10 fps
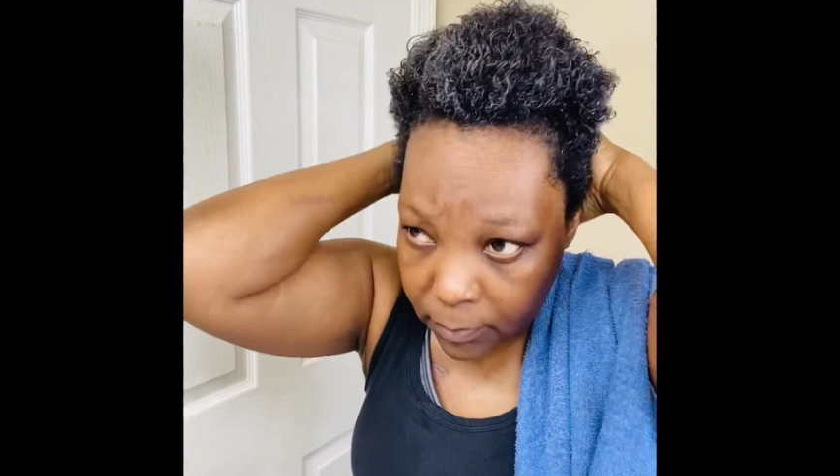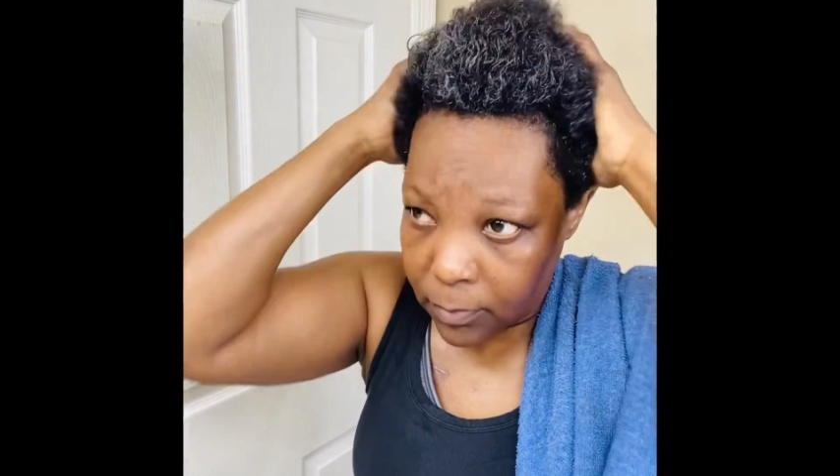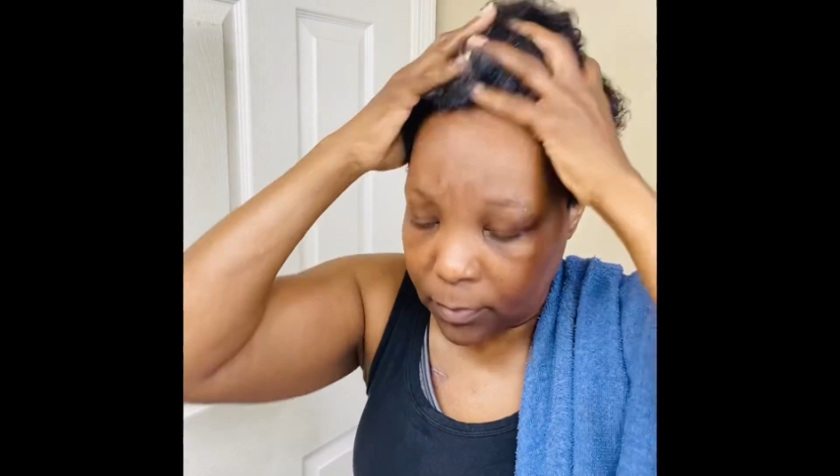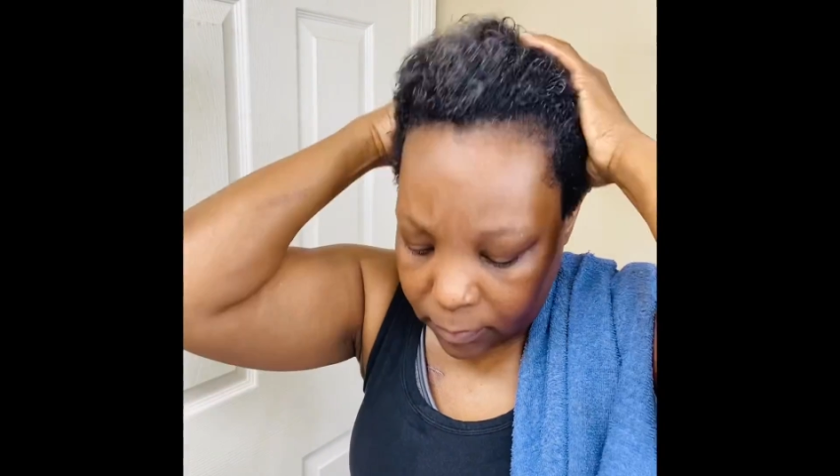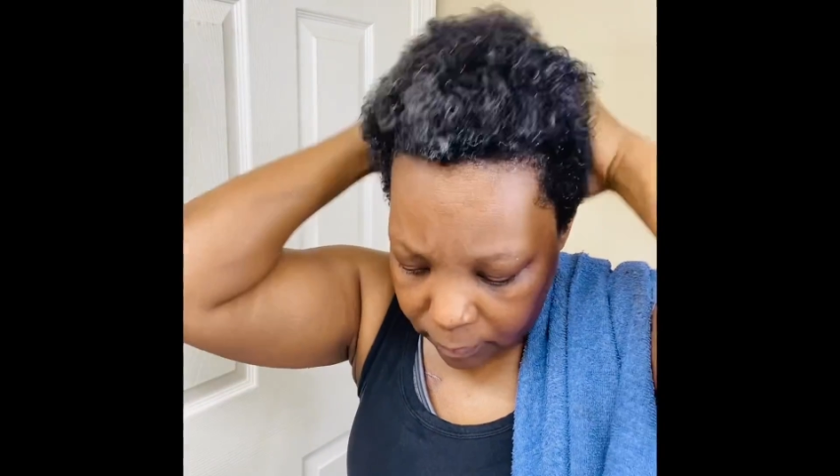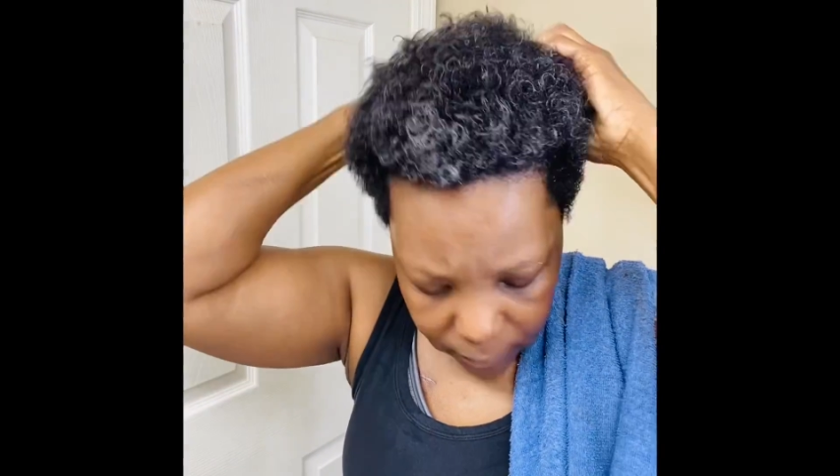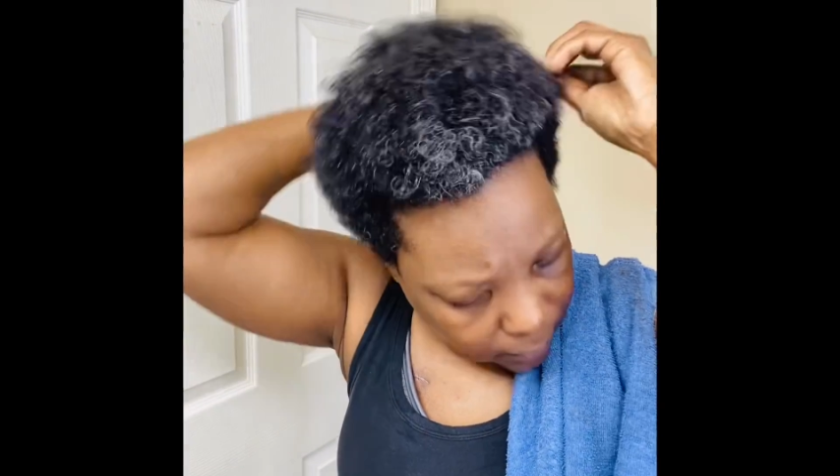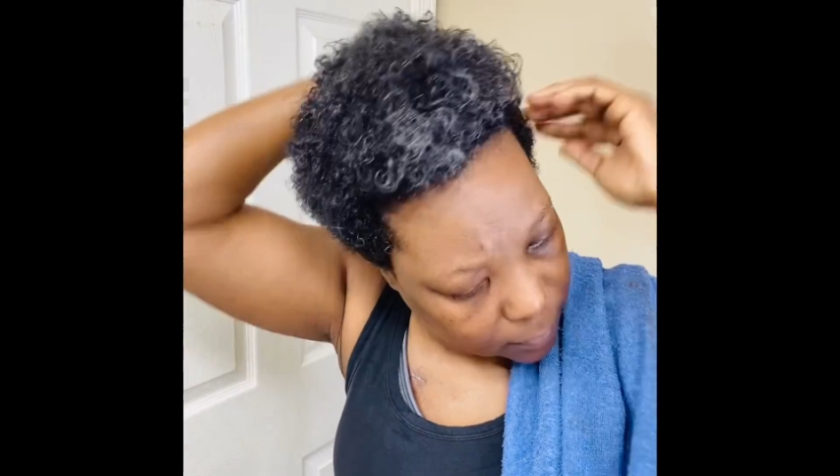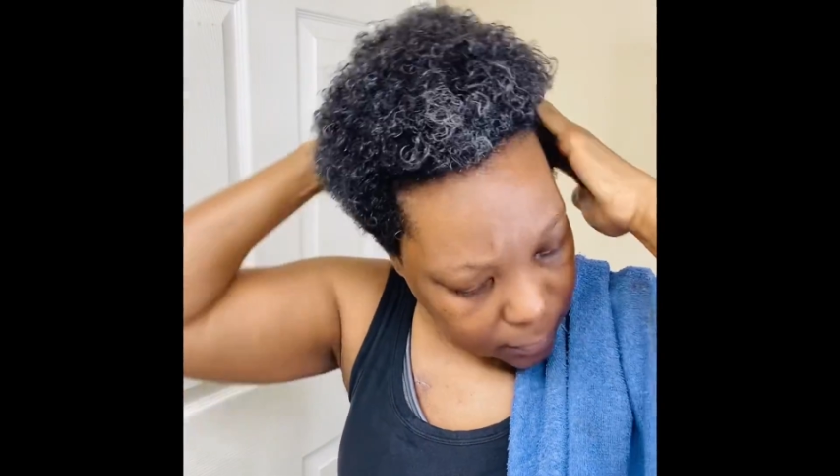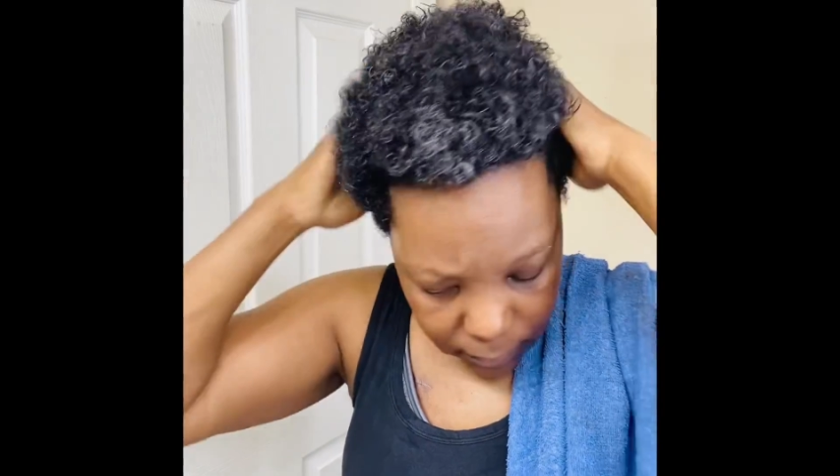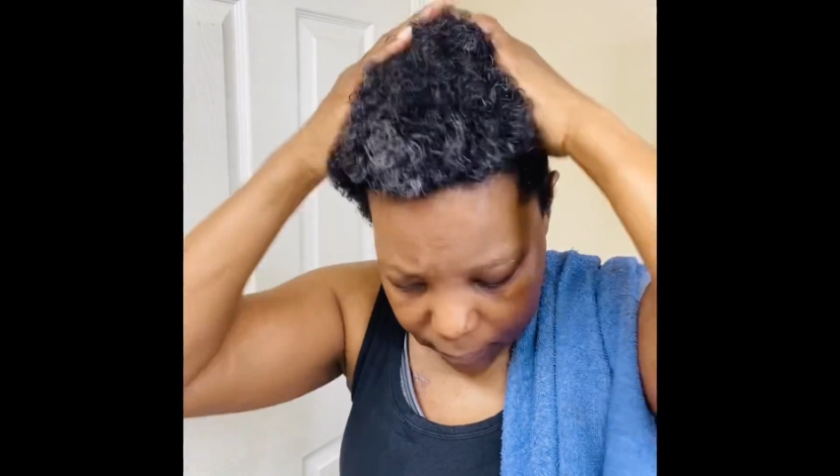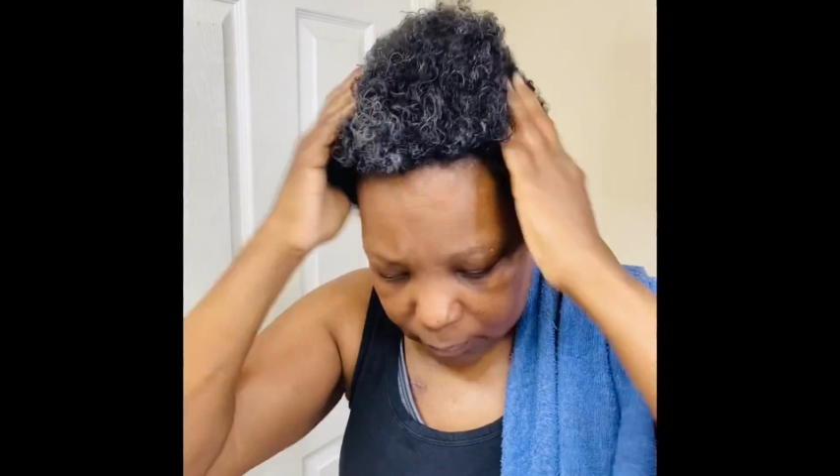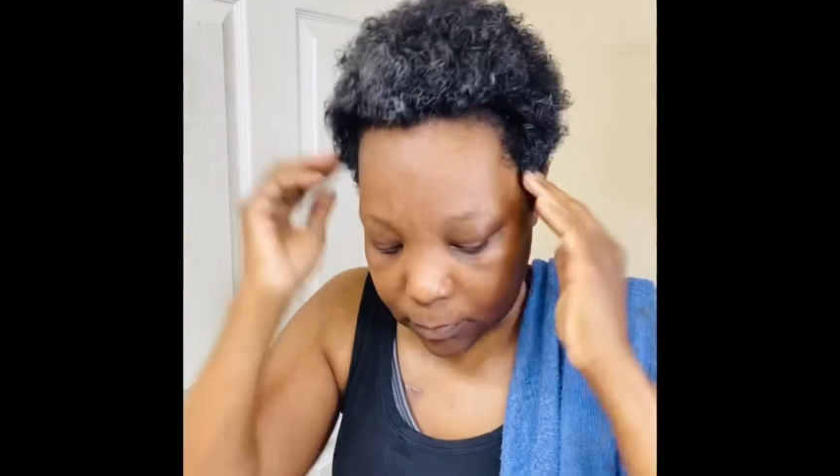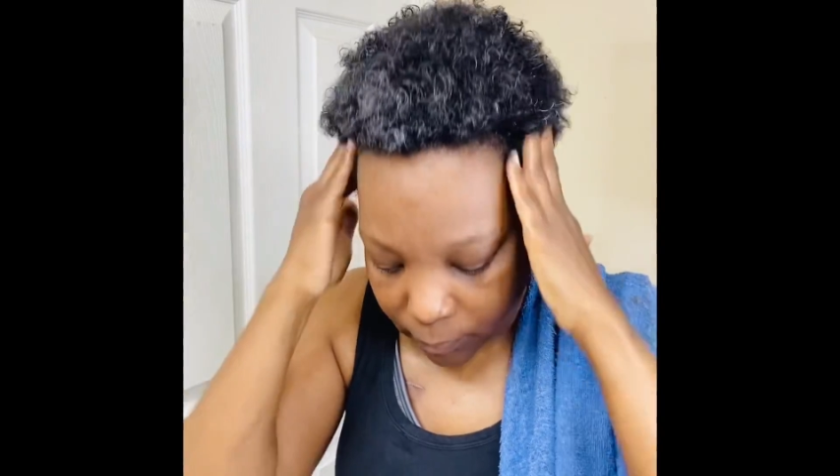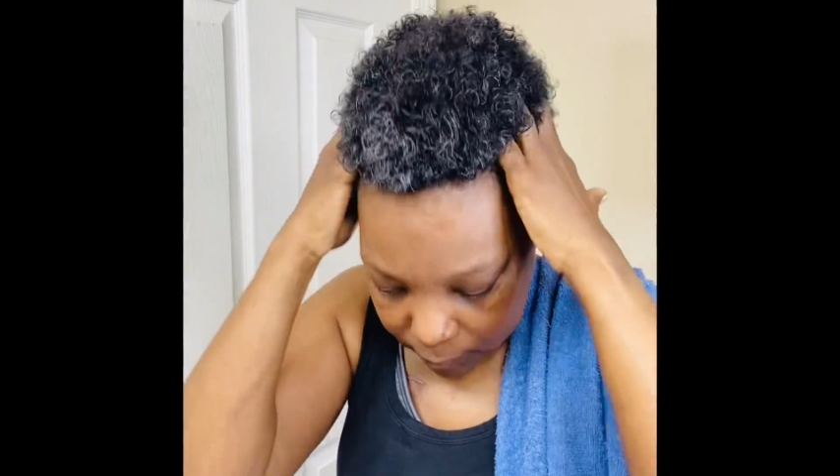Miracle, the one with the white label.